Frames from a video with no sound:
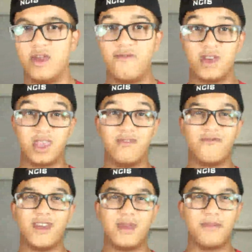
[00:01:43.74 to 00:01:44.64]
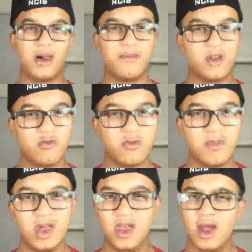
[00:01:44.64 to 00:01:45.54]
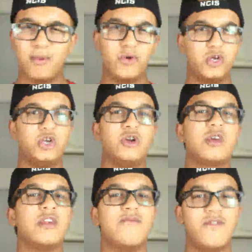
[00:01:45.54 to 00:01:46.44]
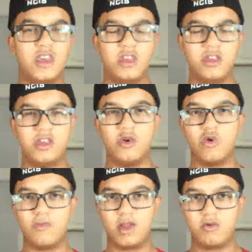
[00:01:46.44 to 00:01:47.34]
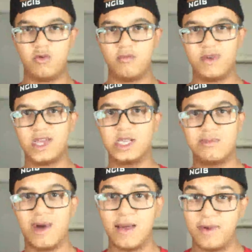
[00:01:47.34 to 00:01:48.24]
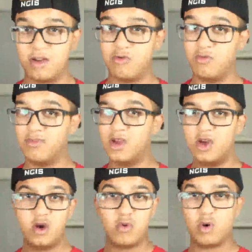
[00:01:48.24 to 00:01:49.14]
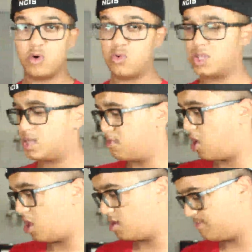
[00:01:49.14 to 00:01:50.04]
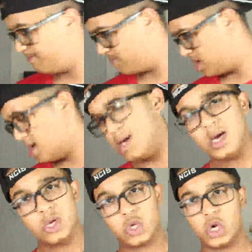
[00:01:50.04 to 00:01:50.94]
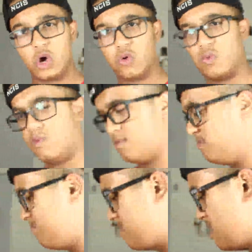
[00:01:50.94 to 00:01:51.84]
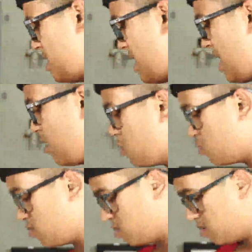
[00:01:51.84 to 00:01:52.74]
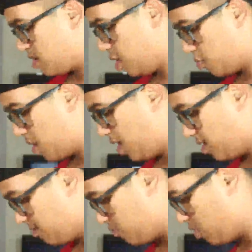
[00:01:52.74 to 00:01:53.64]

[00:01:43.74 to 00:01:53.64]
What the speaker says: if it can fit in my bedroom, I'm pretty sure it can fit in your bedroom because my bedroom, well, it's small. So how do you ride it?